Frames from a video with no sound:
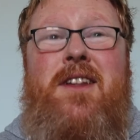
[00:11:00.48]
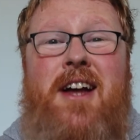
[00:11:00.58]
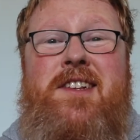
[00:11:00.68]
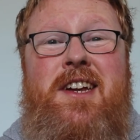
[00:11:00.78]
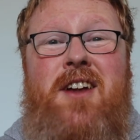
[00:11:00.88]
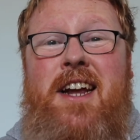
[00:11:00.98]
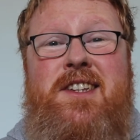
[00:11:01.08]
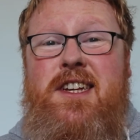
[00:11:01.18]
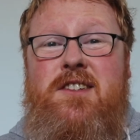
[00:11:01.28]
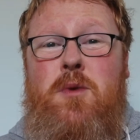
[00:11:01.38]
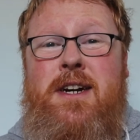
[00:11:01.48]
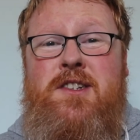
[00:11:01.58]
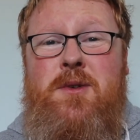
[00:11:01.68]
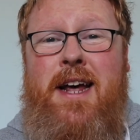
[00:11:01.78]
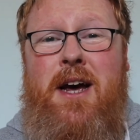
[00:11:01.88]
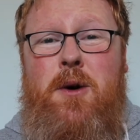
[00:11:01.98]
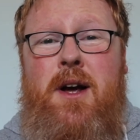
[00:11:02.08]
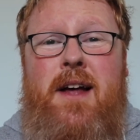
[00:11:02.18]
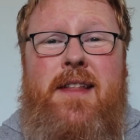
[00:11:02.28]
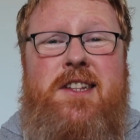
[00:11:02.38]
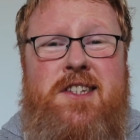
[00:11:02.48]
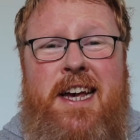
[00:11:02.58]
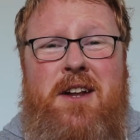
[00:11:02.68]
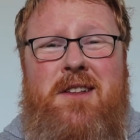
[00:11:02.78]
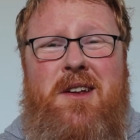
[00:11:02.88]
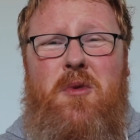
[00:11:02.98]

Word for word: The 1990s we're into now, that signalled